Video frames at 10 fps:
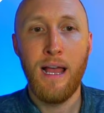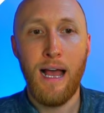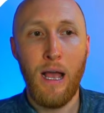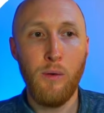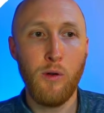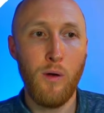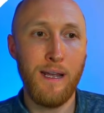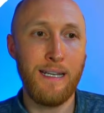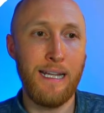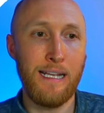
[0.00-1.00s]
I want to go
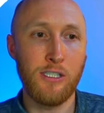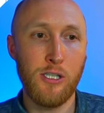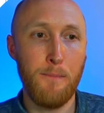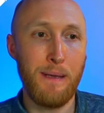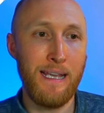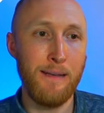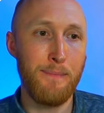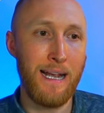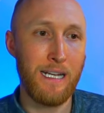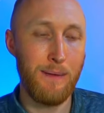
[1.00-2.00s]
ahead and jump in
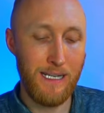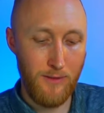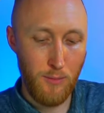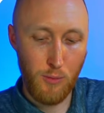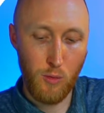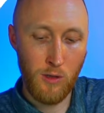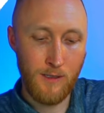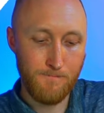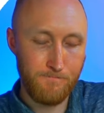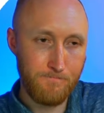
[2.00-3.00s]
back in my developer org,
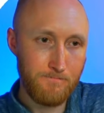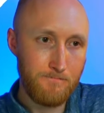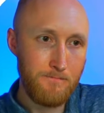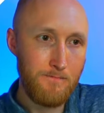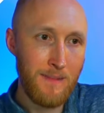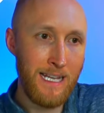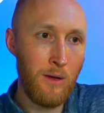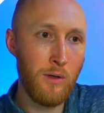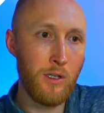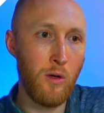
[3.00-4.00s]
and I
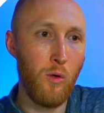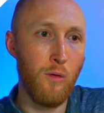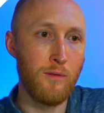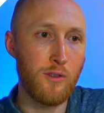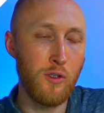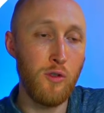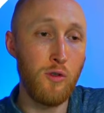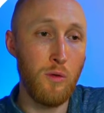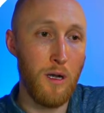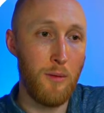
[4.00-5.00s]
want to go over
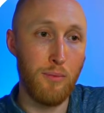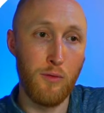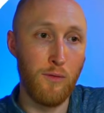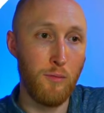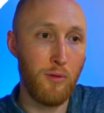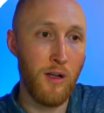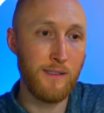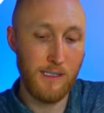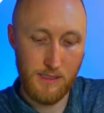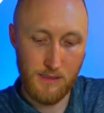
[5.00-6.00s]
to approval
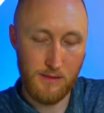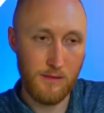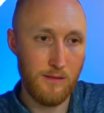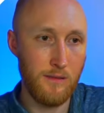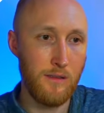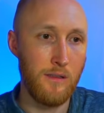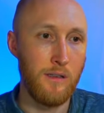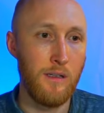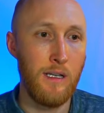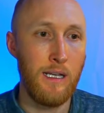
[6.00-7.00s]
processes.
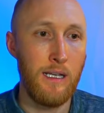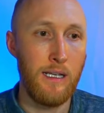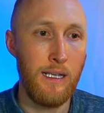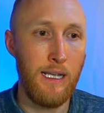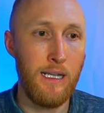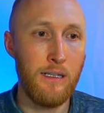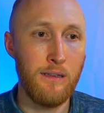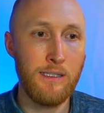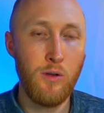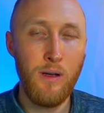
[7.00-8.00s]
And
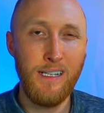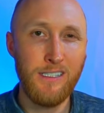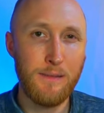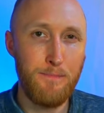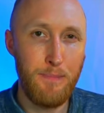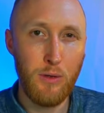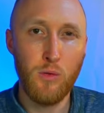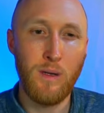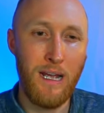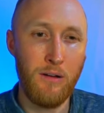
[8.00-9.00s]
let's go ahead and just build
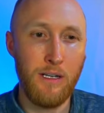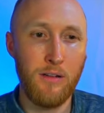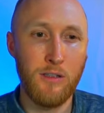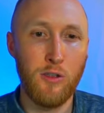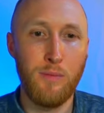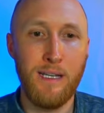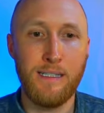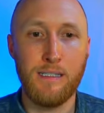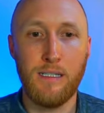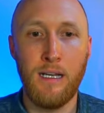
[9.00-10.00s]
one out here a little
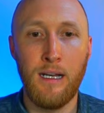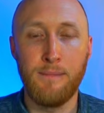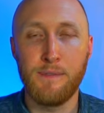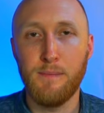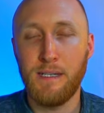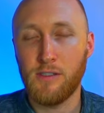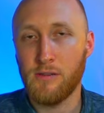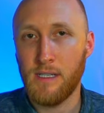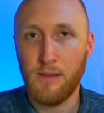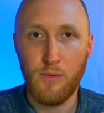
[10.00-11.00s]
bit to make sure
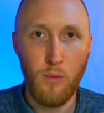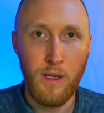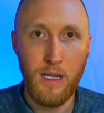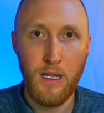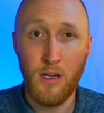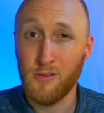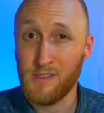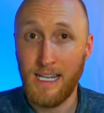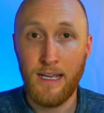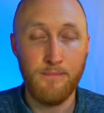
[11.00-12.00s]
that we
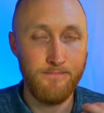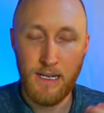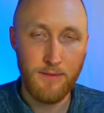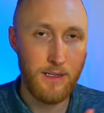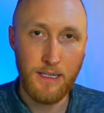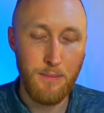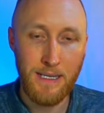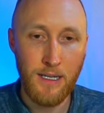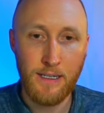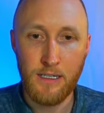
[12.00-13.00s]
understand everything that can be
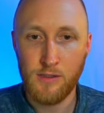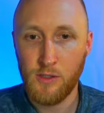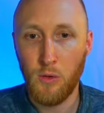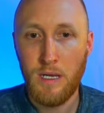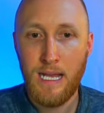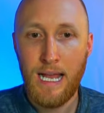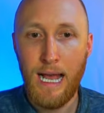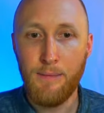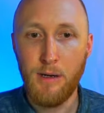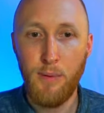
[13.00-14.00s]
done here. So
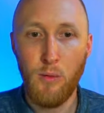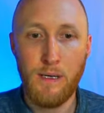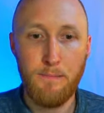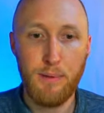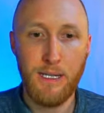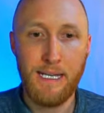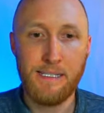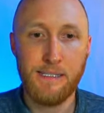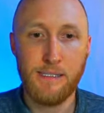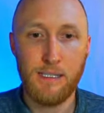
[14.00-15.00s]
I'm going to put one in
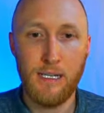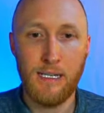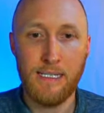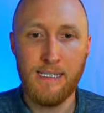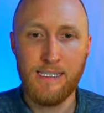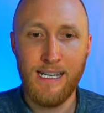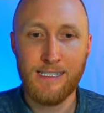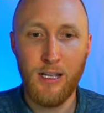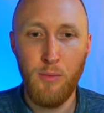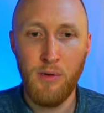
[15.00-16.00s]
place. In this
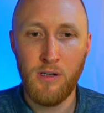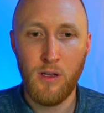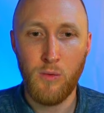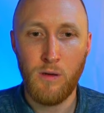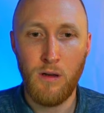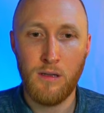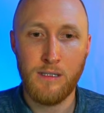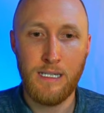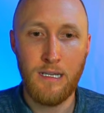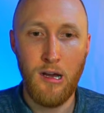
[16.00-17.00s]
case, I'll put another one on
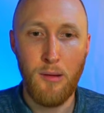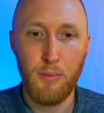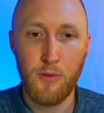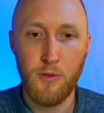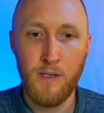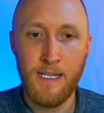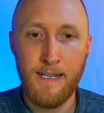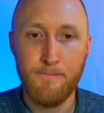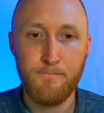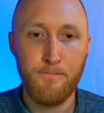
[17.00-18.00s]
the
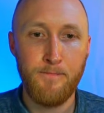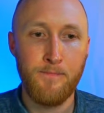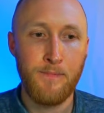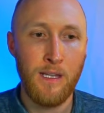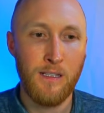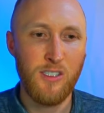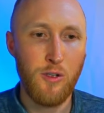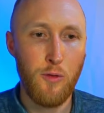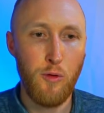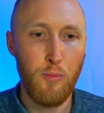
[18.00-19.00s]
opportunity. Just
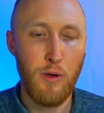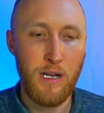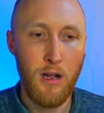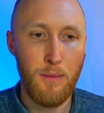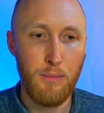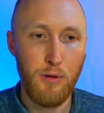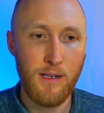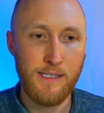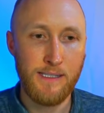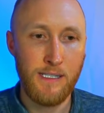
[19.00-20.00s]
go through a pretty common
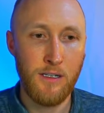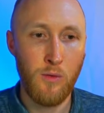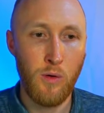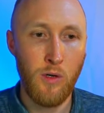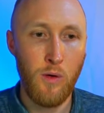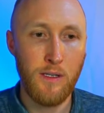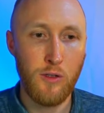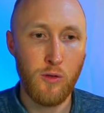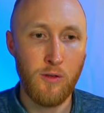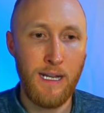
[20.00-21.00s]
process here. We're going to go ahead and
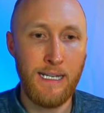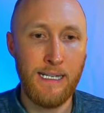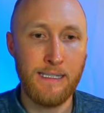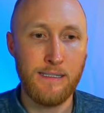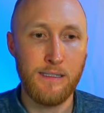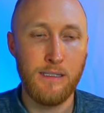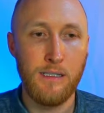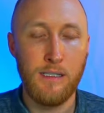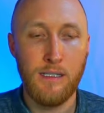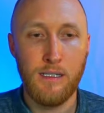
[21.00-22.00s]
create it.
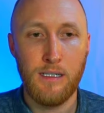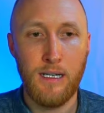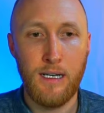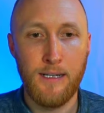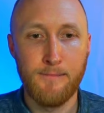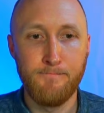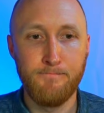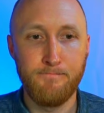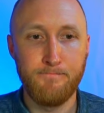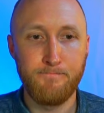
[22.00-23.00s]
And
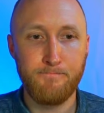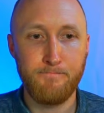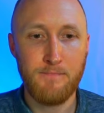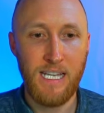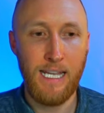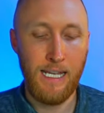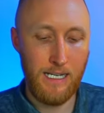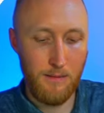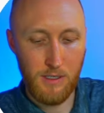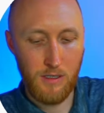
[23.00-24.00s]

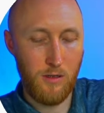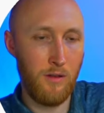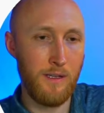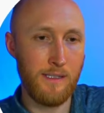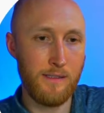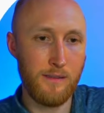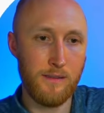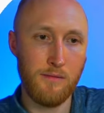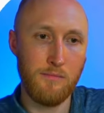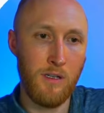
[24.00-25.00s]
I'm going to call
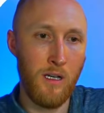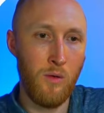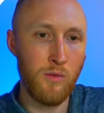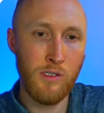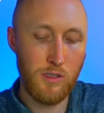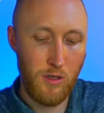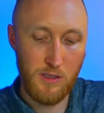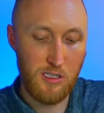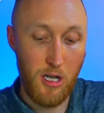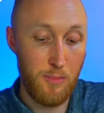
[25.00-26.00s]
this, we'll just call
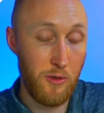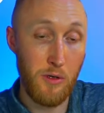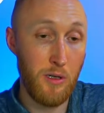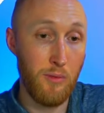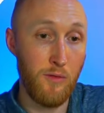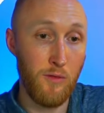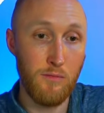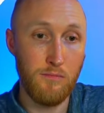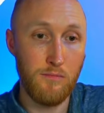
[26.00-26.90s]
this opportunity approval.